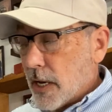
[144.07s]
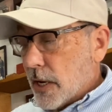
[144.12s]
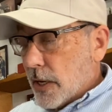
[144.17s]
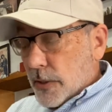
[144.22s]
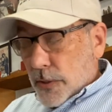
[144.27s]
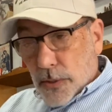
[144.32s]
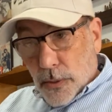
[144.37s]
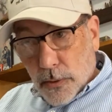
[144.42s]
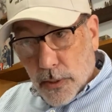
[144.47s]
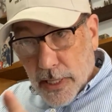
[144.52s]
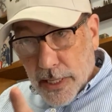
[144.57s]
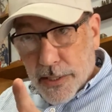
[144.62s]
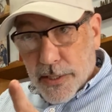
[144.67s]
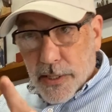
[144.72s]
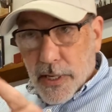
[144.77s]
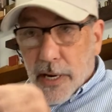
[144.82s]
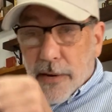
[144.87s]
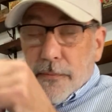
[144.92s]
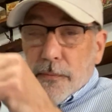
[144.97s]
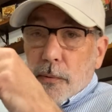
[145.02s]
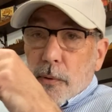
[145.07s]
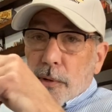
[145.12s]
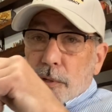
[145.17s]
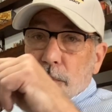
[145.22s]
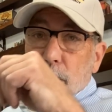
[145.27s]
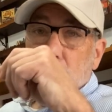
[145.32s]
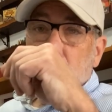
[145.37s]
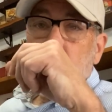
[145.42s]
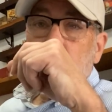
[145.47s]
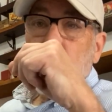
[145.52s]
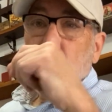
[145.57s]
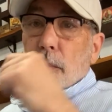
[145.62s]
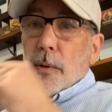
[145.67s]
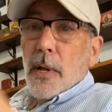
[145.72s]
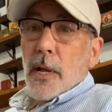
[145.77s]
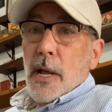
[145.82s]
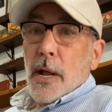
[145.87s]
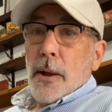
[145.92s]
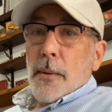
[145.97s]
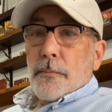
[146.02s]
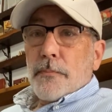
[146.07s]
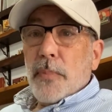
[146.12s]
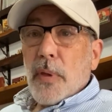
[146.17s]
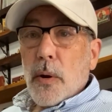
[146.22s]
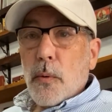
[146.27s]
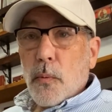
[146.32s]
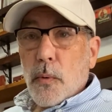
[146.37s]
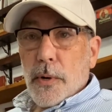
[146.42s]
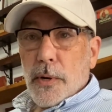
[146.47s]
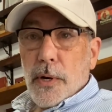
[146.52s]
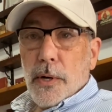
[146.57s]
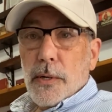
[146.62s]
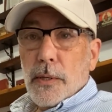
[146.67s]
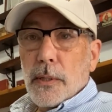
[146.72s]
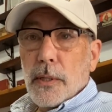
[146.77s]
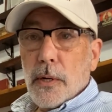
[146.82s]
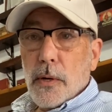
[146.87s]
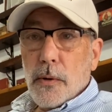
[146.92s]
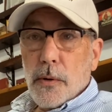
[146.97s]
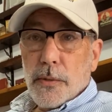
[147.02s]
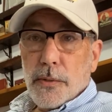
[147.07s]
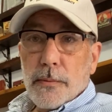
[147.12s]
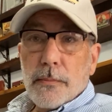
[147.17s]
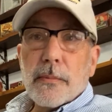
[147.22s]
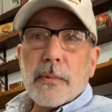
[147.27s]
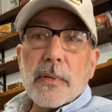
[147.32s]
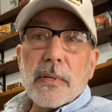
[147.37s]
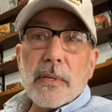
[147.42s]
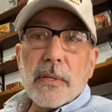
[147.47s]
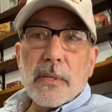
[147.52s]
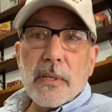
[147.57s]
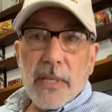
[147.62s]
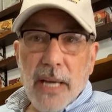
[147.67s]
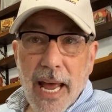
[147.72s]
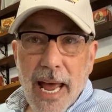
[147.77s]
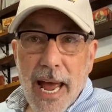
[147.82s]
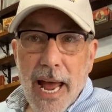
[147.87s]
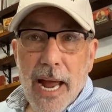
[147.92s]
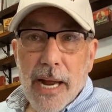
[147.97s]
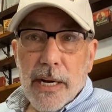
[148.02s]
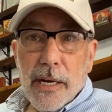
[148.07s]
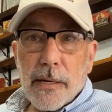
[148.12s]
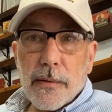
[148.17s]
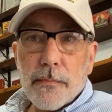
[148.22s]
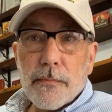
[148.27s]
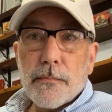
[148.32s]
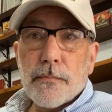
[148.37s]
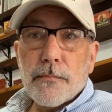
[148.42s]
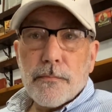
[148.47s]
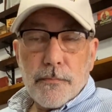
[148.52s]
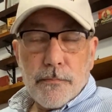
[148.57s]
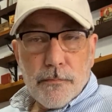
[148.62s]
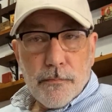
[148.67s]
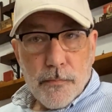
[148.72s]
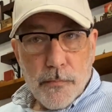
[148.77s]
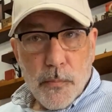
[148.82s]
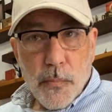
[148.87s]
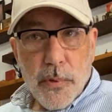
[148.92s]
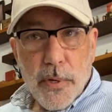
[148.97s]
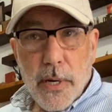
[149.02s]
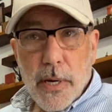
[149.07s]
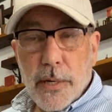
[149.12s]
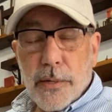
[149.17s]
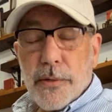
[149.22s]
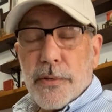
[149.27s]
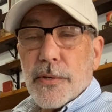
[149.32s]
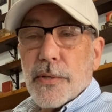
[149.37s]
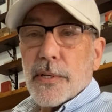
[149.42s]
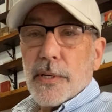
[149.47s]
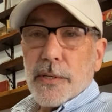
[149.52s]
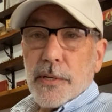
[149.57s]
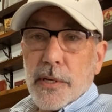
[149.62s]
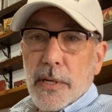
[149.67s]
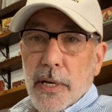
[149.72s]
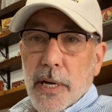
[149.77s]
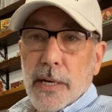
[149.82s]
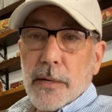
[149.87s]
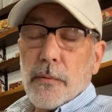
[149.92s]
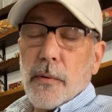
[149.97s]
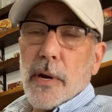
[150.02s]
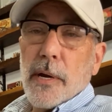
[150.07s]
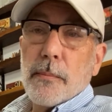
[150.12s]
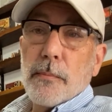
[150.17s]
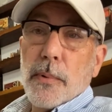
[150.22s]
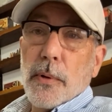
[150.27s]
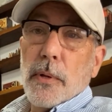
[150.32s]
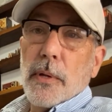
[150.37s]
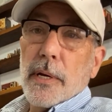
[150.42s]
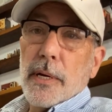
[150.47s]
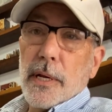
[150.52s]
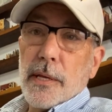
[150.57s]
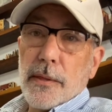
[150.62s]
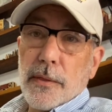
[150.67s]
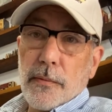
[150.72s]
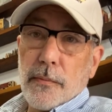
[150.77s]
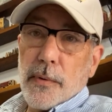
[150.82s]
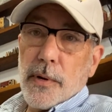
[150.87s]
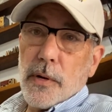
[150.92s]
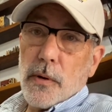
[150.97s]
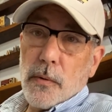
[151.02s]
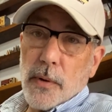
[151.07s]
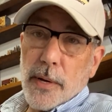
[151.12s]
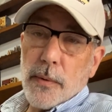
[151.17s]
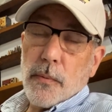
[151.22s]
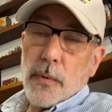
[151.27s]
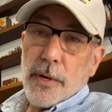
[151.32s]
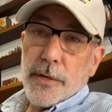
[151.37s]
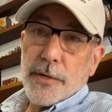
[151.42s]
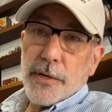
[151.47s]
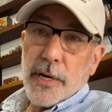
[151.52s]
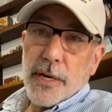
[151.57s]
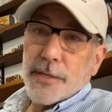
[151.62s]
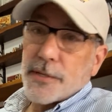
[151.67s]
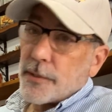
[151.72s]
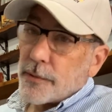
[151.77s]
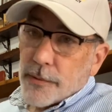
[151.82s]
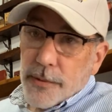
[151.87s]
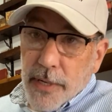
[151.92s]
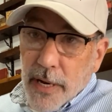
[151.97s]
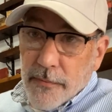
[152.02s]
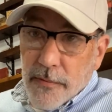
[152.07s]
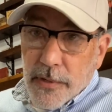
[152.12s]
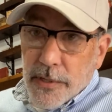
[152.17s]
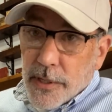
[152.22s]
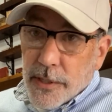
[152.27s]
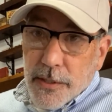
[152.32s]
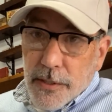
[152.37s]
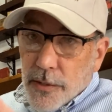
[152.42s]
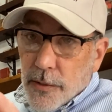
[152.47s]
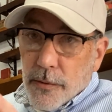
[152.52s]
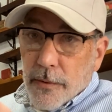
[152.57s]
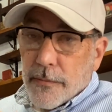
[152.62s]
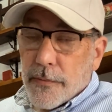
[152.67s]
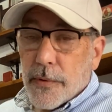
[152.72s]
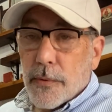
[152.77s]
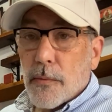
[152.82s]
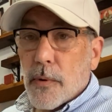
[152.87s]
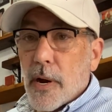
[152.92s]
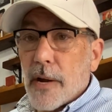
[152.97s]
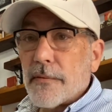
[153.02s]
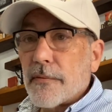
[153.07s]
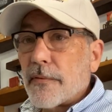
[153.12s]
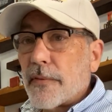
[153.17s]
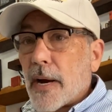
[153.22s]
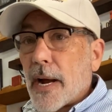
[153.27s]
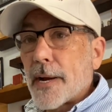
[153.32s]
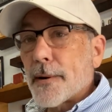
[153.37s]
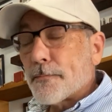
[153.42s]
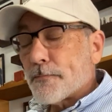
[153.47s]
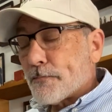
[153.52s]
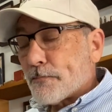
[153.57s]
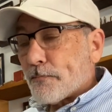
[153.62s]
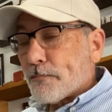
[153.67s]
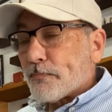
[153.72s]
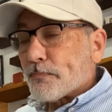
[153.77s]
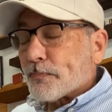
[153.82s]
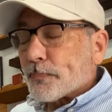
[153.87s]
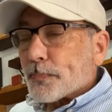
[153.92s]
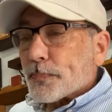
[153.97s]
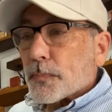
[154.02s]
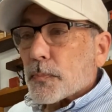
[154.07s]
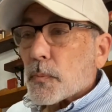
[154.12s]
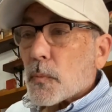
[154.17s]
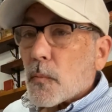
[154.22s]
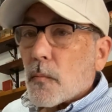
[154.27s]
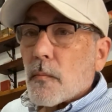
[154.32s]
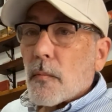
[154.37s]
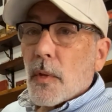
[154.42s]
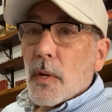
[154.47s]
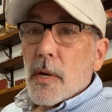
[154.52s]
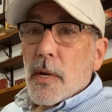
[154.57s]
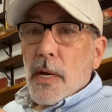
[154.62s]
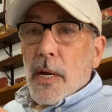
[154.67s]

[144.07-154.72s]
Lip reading: So let's say, for example, that we're going to load TAC with a 168 grain bullet in 308 Winchester 7.62 if you want to find it.